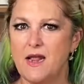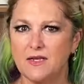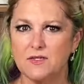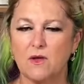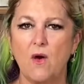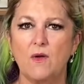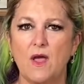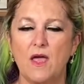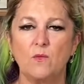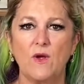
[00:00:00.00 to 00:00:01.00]
hustle going
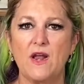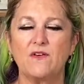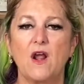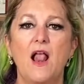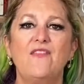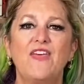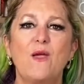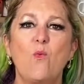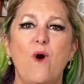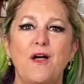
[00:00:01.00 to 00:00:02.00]
on, whatever. They
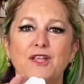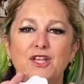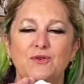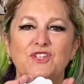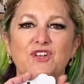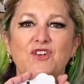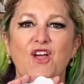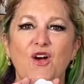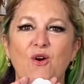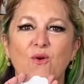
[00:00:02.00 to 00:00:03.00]
want you to
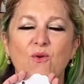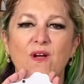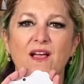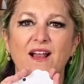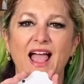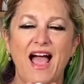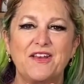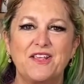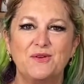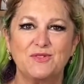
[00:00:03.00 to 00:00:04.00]
know how to
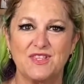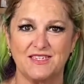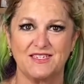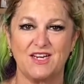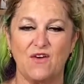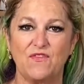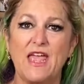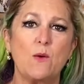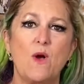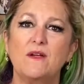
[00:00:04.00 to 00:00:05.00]
use this stuff.
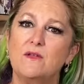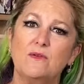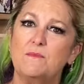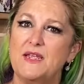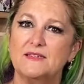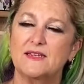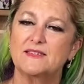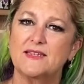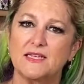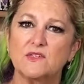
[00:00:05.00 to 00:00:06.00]
They want you to be
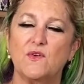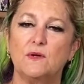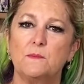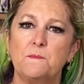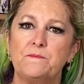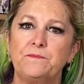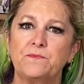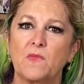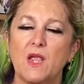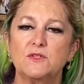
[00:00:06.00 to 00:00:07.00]
successful.
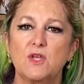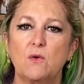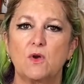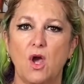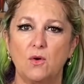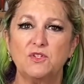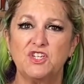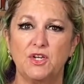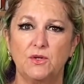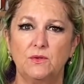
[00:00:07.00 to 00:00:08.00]
So go
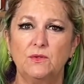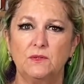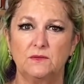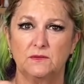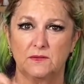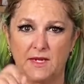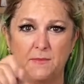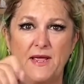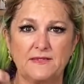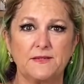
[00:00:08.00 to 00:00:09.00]
to, get a
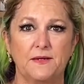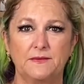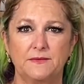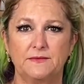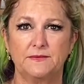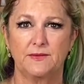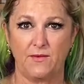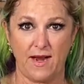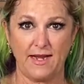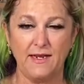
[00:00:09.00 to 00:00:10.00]
pencil,
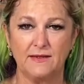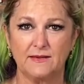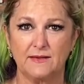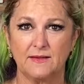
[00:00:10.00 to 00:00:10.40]
ready?